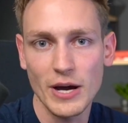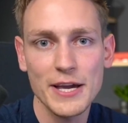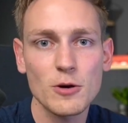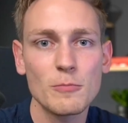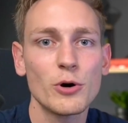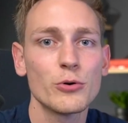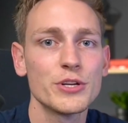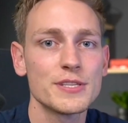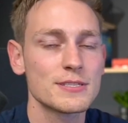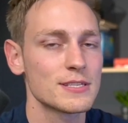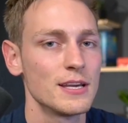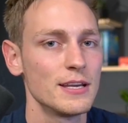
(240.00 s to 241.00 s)
UI
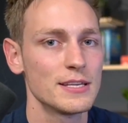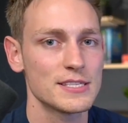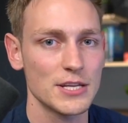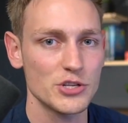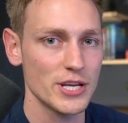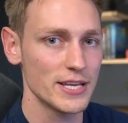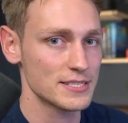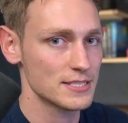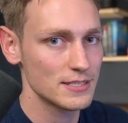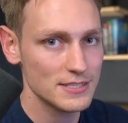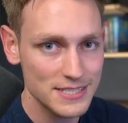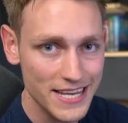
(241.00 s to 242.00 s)
components such
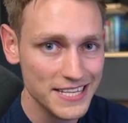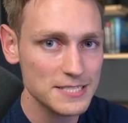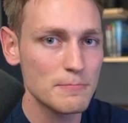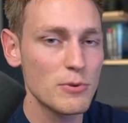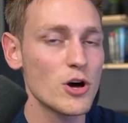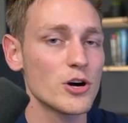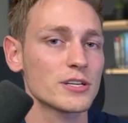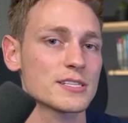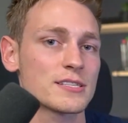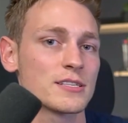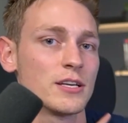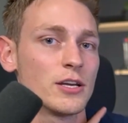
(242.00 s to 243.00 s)
as text
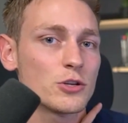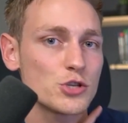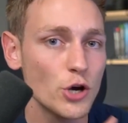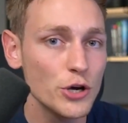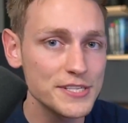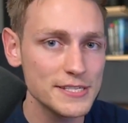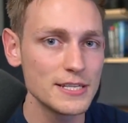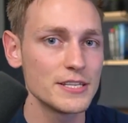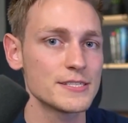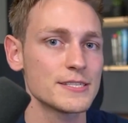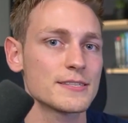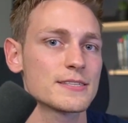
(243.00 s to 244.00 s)
blocks, choice
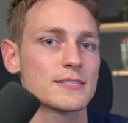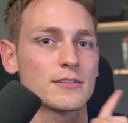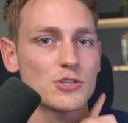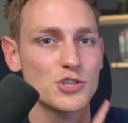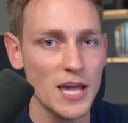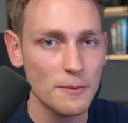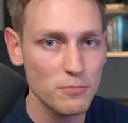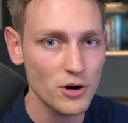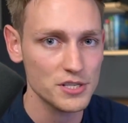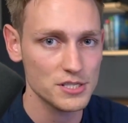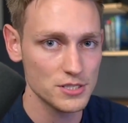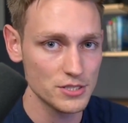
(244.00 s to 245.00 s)
lists,
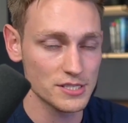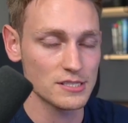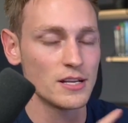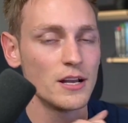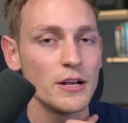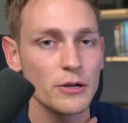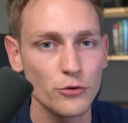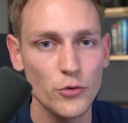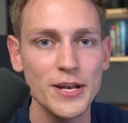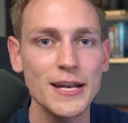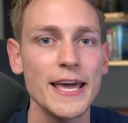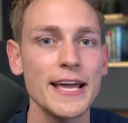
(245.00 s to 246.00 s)
checkboxes,
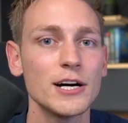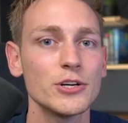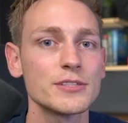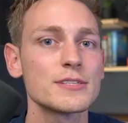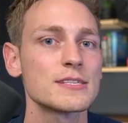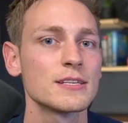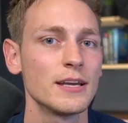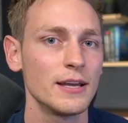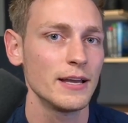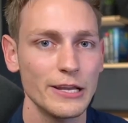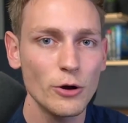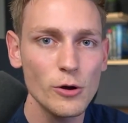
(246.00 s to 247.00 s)
grid layouts,
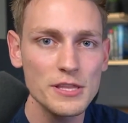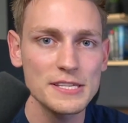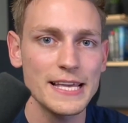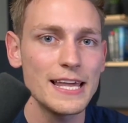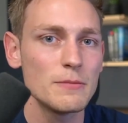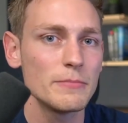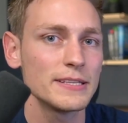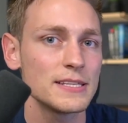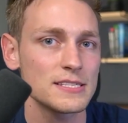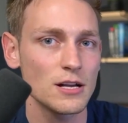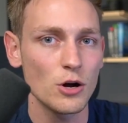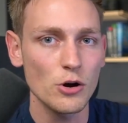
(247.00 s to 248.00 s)
and all these
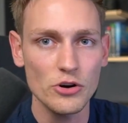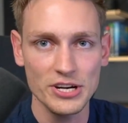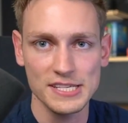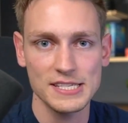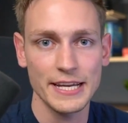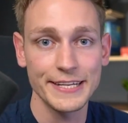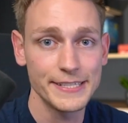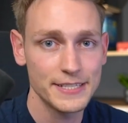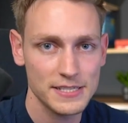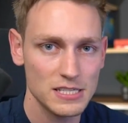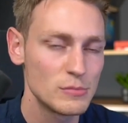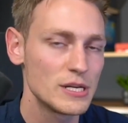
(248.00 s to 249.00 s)
elements are already styled
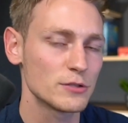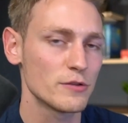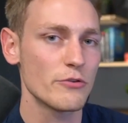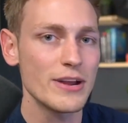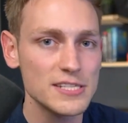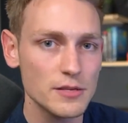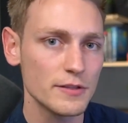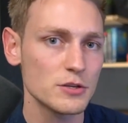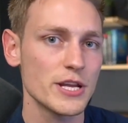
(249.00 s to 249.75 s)
similar to the rest of the